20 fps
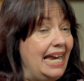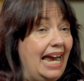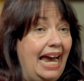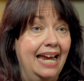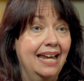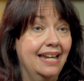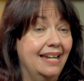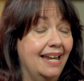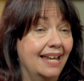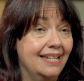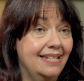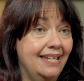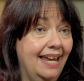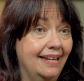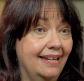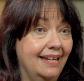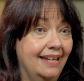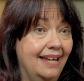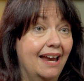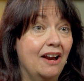I had not
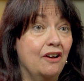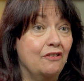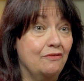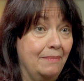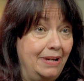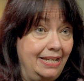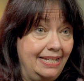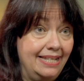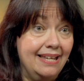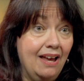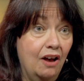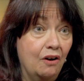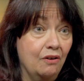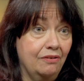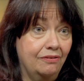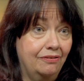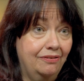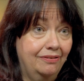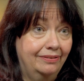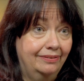taken care of
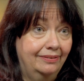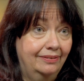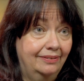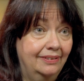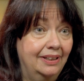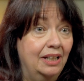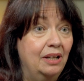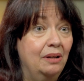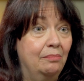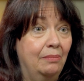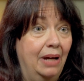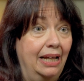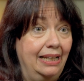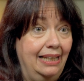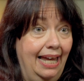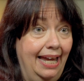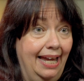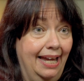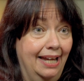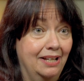myself, my
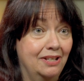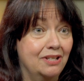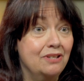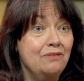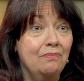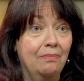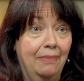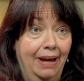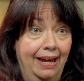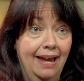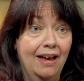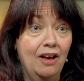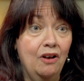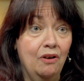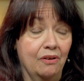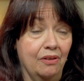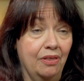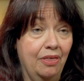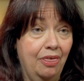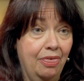legs, my
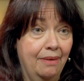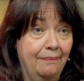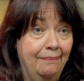health.